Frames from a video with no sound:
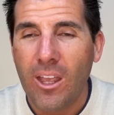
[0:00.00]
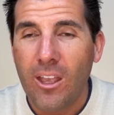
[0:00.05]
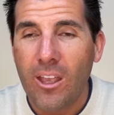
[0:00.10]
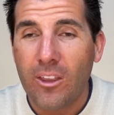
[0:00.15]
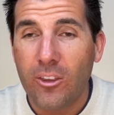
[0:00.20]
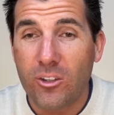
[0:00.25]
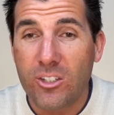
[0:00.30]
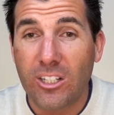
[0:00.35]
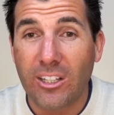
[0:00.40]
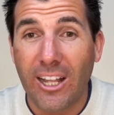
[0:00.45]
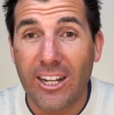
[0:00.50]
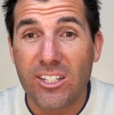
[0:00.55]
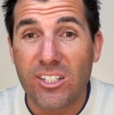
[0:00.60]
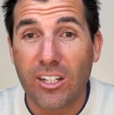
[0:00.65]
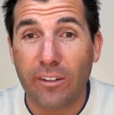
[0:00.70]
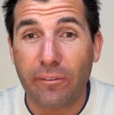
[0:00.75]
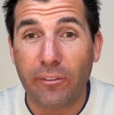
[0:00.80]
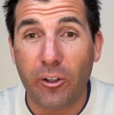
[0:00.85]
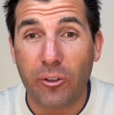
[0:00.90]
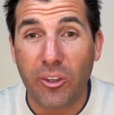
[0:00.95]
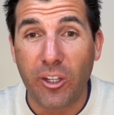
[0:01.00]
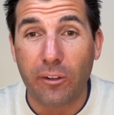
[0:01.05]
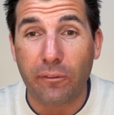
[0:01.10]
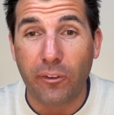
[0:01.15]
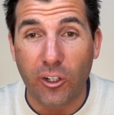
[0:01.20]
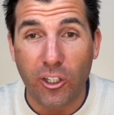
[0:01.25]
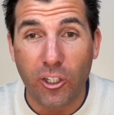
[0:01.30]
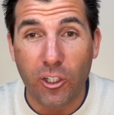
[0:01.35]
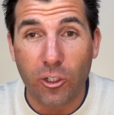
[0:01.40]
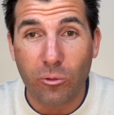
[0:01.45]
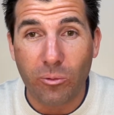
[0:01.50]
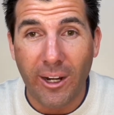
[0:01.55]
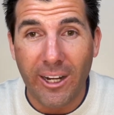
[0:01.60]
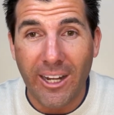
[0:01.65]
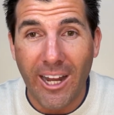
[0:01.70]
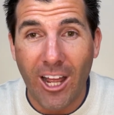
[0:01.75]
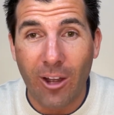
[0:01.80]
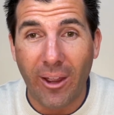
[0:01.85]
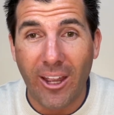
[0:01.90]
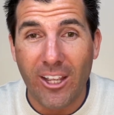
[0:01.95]
There's a lot of stuff out there for you right
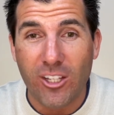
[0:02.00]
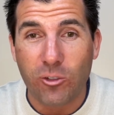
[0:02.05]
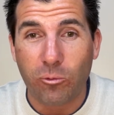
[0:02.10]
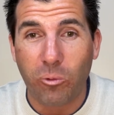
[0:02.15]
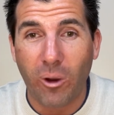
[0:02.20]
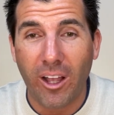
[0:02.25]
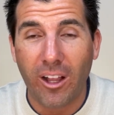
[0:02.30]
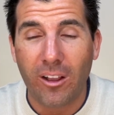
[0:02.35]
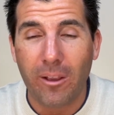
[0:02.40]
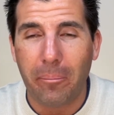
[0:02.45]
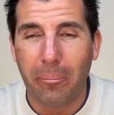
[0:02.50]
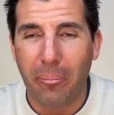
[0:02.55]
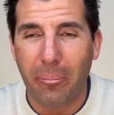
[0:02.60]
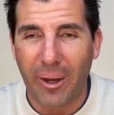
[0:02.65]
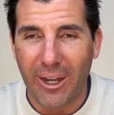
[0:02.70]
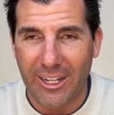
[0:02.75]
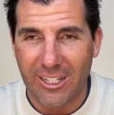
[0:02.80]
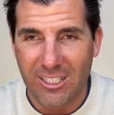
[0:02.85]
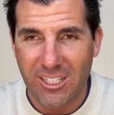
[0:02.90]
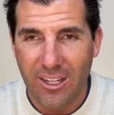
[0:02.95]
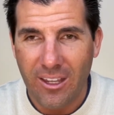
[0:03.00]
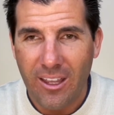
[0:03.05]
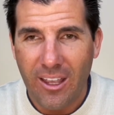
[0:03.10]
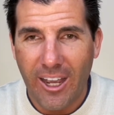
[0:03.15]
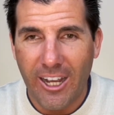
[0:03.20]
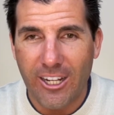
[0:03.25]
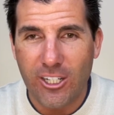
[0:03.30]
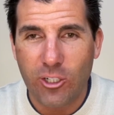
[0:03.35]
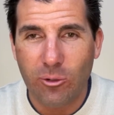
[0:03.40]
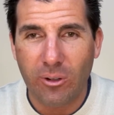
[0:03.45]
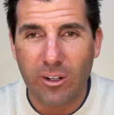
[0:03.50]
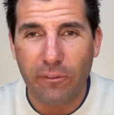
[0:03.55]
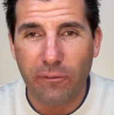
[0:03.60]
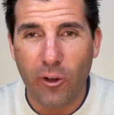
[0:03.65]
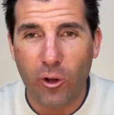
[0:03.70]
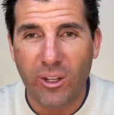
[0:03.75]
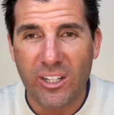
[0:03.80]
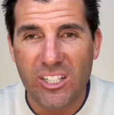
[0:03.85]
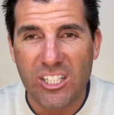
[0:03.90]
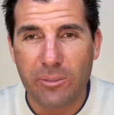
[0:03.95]
now as well, but I do want to
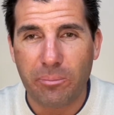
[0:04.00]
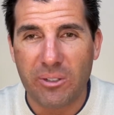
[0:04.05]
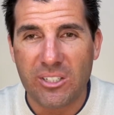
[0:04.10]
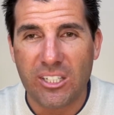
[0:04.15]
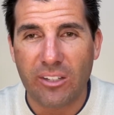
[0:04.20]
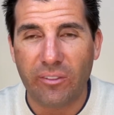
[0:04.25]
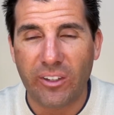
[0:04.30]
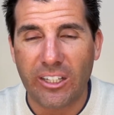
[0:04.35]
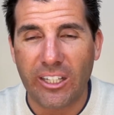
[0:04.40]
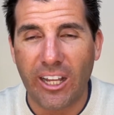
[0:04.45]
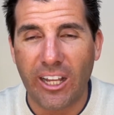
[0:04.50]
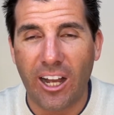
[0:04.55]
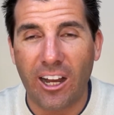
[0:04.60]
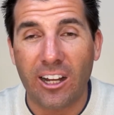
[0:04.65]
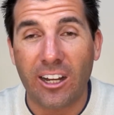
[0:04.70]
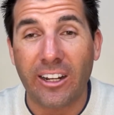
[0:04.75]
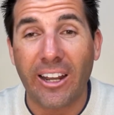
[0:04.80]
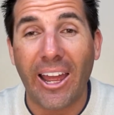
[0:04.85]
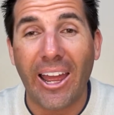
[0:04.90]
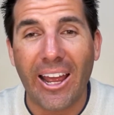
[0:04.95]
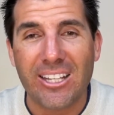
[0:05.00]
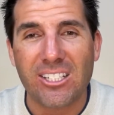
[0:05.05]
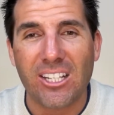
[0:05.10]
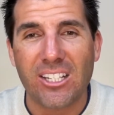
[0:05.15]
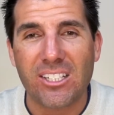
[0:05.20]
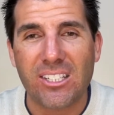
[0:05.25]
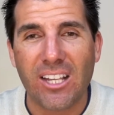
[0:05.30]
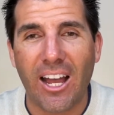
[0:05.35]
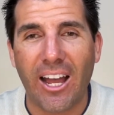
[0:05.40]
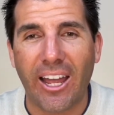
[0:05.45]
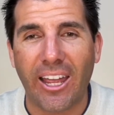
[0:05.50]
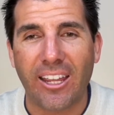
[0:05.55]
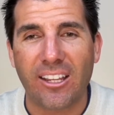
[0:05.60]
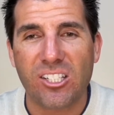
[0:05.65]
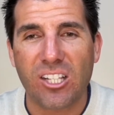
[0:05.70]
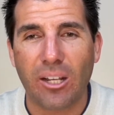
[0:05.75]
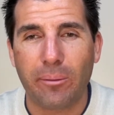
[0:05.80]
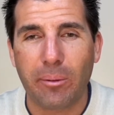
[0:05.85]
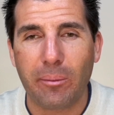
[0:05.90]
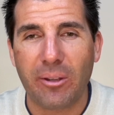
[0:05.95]
focus specifically on SSI,
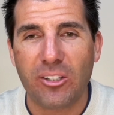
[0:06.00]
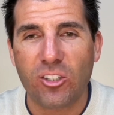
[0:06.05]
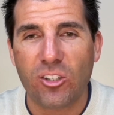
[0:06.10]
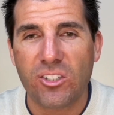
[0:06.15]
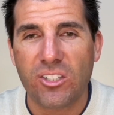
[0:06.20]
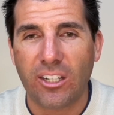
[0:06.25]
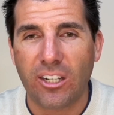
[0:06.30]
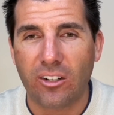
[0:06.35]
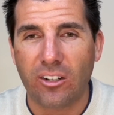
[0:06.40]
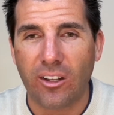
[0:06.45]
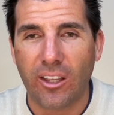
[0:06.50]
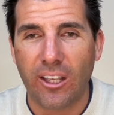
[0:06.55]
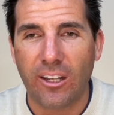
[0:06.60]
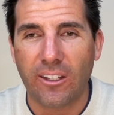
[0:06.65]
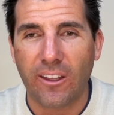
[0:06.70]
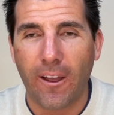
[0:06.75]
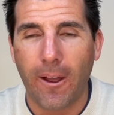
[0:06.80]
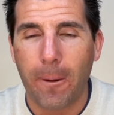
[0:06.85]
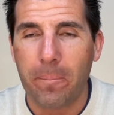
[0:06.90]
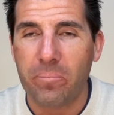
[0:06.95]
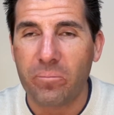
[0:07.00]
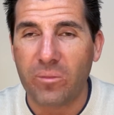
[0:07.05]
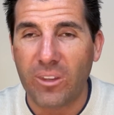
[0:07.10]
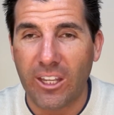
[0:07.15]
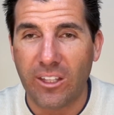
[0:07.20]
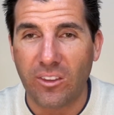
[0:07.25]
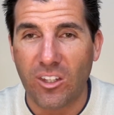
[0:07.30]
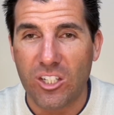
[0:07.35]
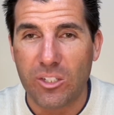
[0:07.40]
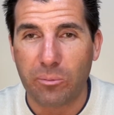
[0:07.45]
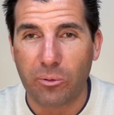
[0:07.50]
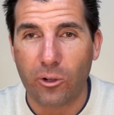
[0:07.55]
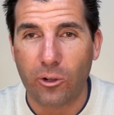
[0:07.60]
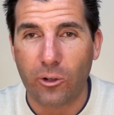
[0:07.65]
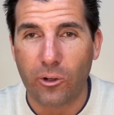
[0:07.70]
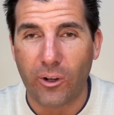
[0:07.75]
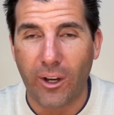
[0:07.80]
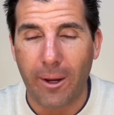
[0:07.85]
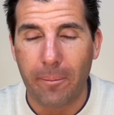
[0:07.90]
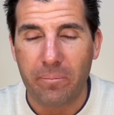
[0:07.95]
Supplemental Security Income, in this
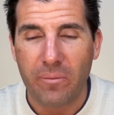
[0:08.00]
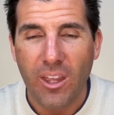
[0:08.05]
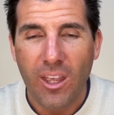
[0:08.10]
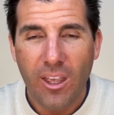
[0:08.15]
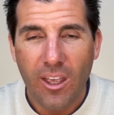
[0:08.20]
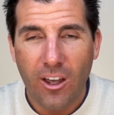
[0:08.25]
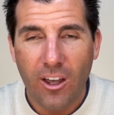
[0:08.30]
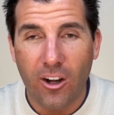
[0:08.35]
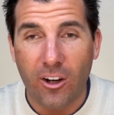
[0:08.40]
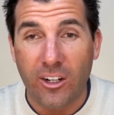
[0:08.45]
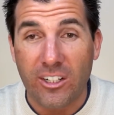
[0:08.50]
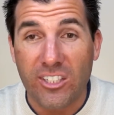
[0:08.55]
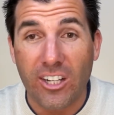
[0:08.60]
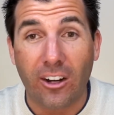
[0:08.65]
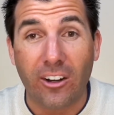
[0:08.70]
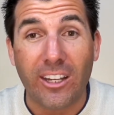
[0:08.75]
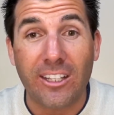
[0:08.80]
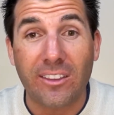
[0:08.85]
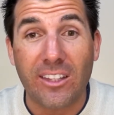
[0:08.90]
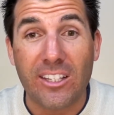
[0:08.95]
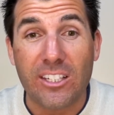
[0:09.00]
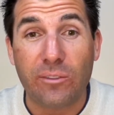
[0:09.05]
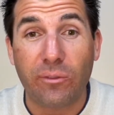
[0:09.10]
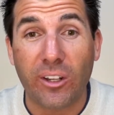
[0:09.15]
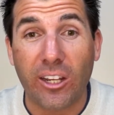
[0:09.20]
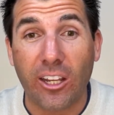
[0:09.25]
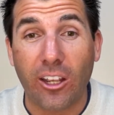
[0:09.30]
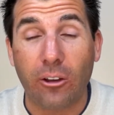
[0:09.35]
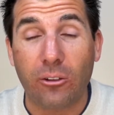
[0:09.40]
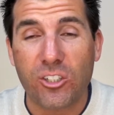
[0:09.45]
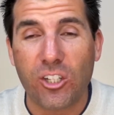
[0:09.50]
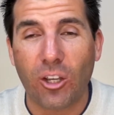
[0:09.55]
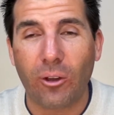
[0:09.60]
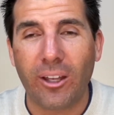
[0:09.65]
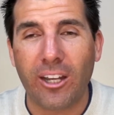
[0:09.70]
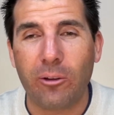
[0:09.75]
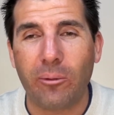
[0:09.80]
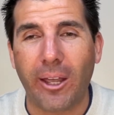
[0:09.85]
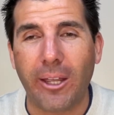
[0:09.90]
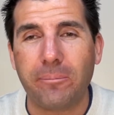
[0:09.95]
program, or sorry, in this video. So
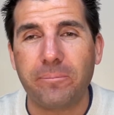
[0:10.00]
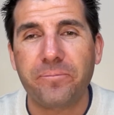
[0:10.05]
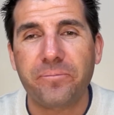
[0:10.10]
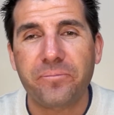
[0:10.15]
anyway,